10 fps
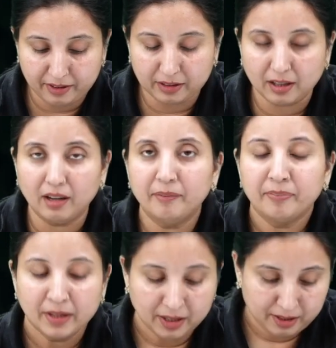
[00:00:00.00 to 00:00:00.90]
the
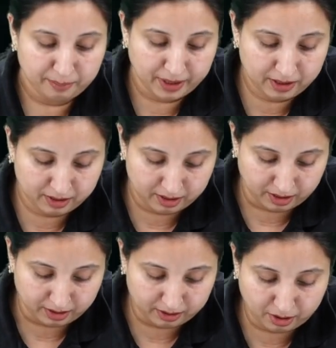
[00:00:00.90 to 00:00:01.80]

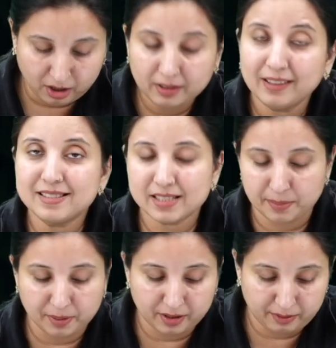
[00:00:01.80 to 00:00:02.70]
not the
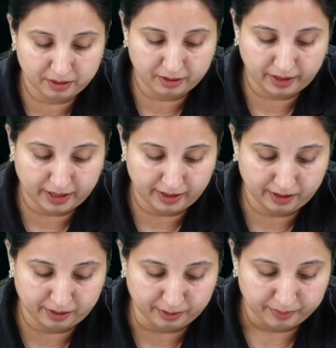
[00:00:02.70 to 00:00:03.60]
steeper
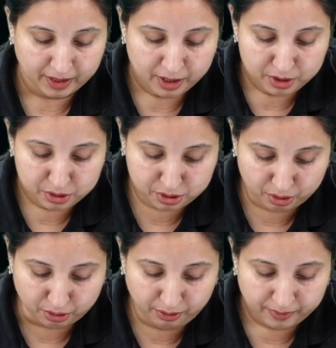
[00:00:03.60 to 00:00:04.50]
gradient.
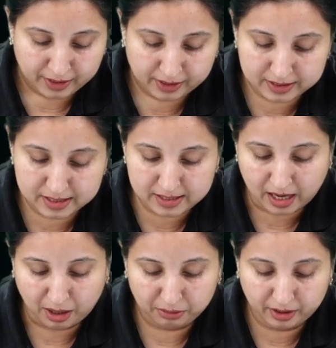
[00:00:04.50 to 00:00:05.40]
So this is
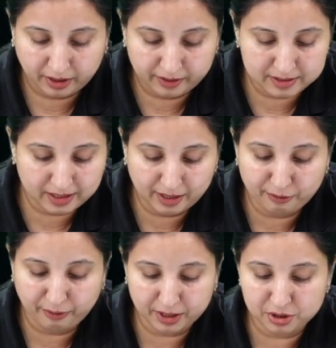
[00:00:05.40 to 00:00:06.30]
how there is the
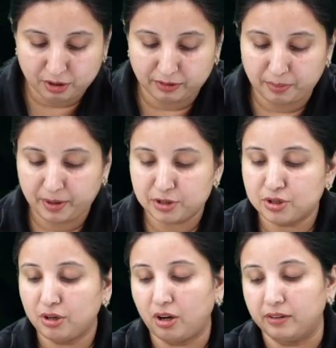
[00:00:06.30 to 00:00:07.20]
effect of the
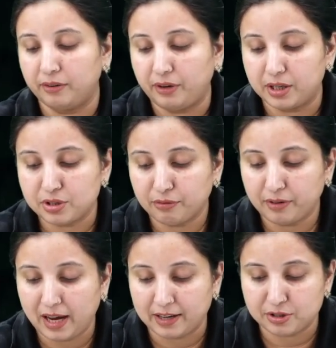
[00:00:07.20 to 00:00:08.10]
pressure on the rate of
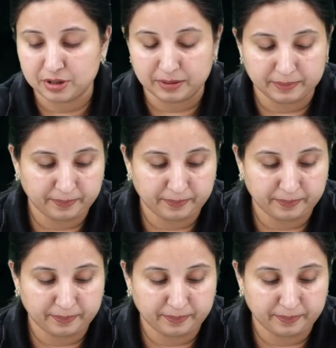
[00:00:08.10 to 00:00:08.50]
reaction.